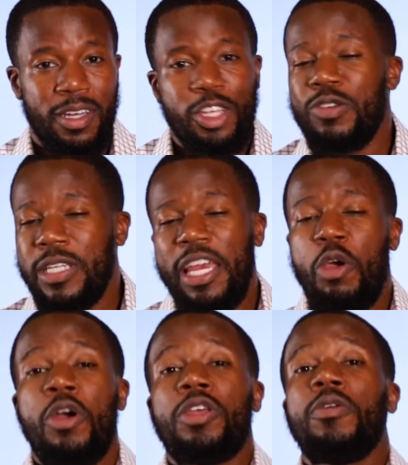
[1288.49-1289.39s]
You,
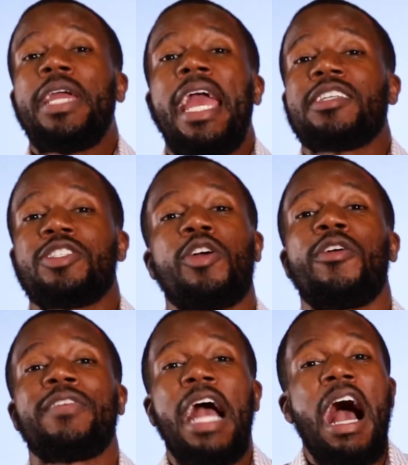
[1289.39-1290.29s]
you, you can't
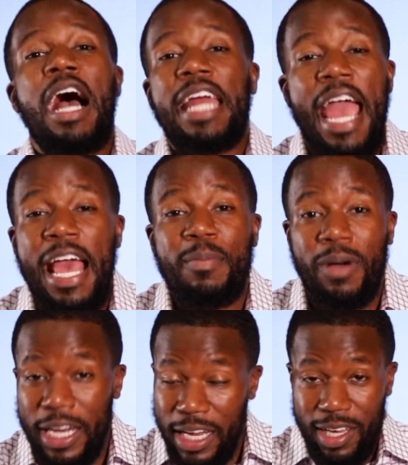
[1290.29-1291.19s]
serve God and
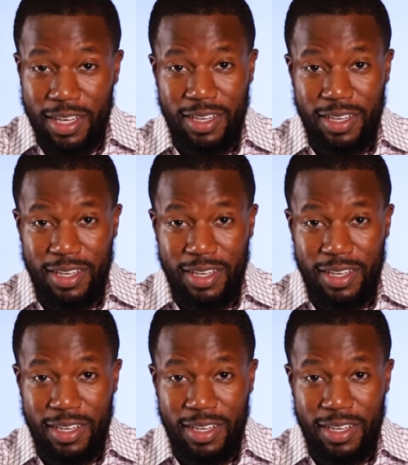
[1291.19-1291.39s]
money.